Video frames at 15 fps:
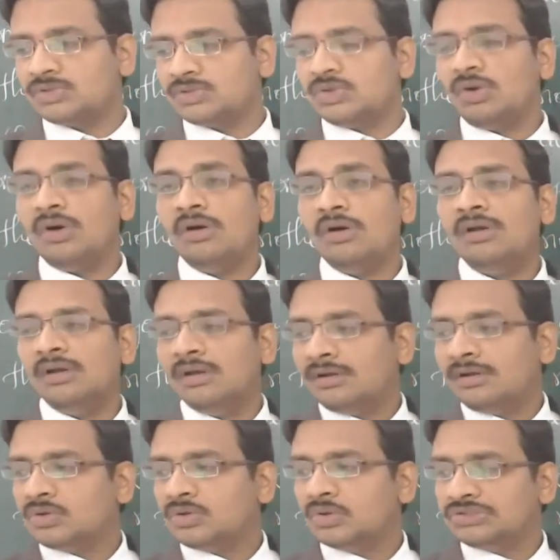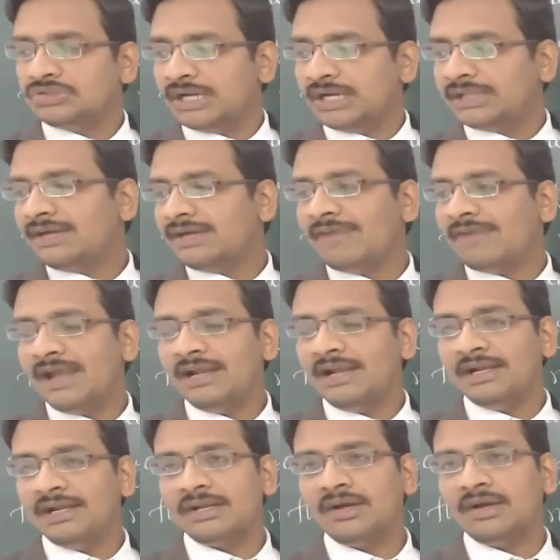So to check the
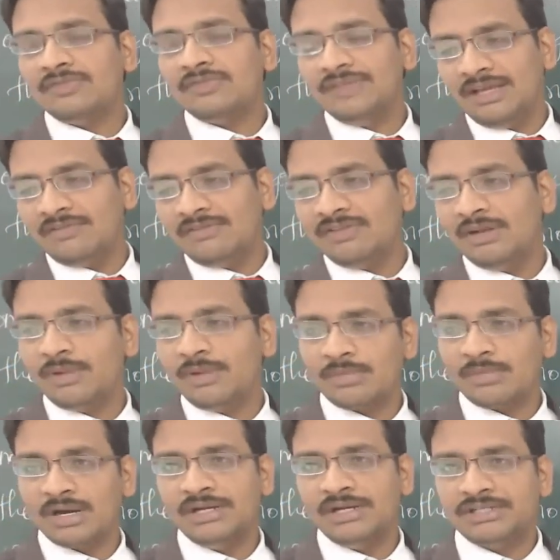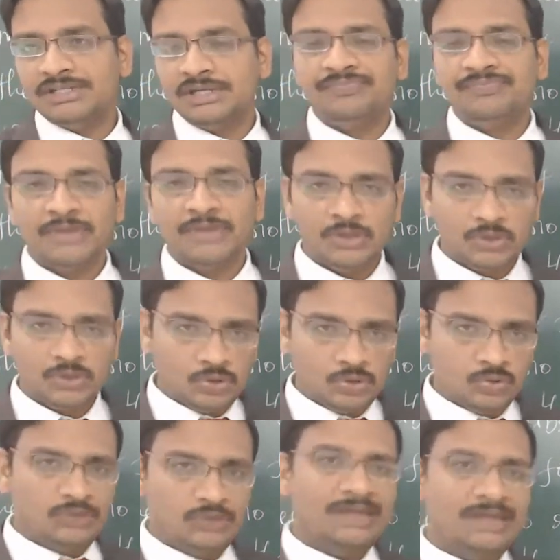validity of the equilibrium condition,
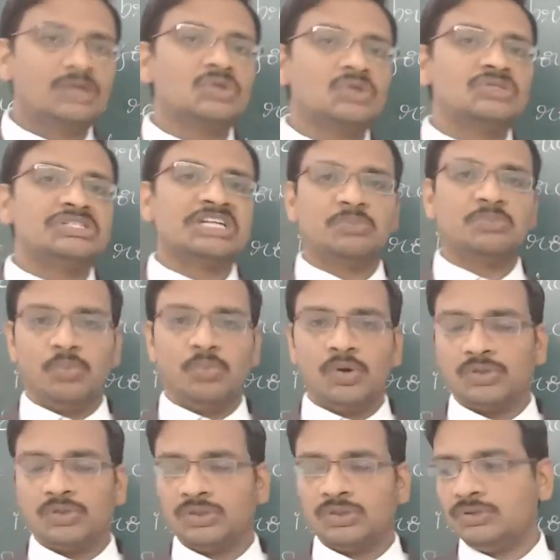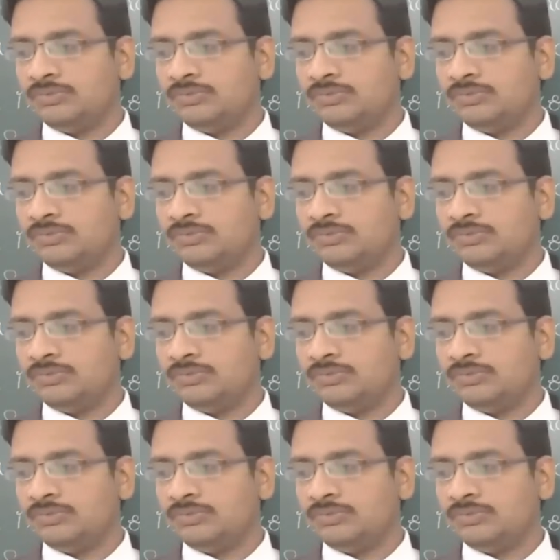you need to check both.